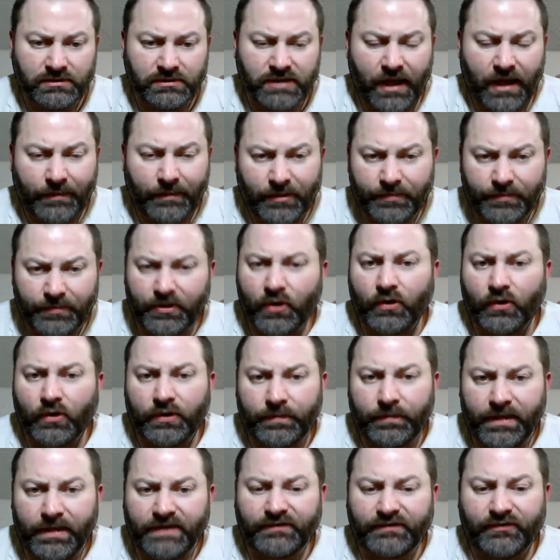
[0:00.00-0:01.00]
I'm going to be going to
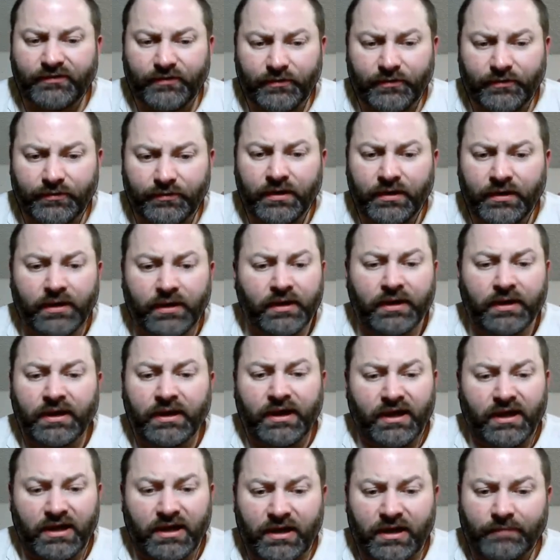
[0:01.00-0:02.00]
bed soon
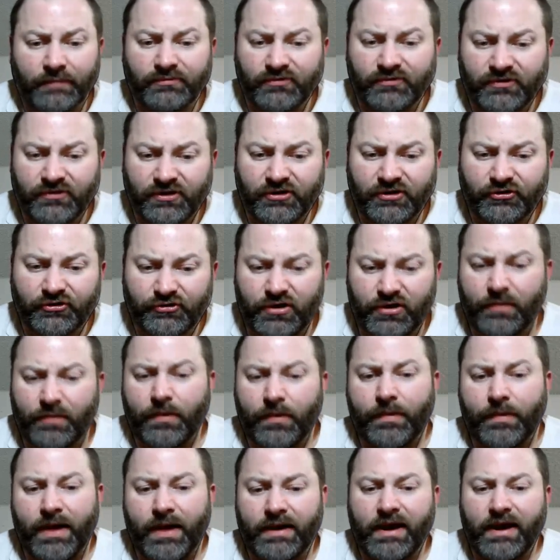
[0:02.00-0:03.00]
and I'm just going to dream
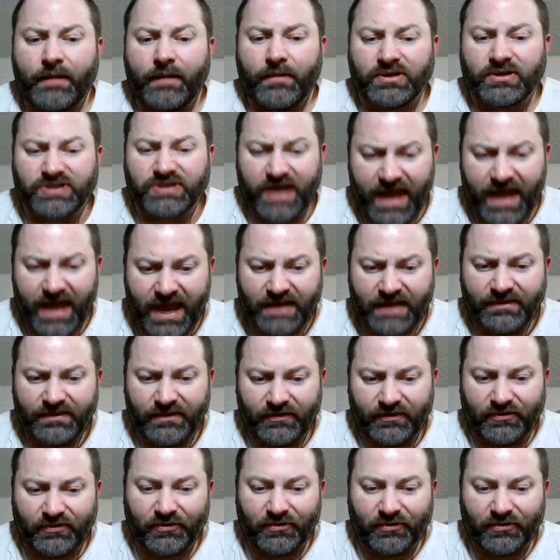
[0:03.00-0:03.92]
about how much I hate these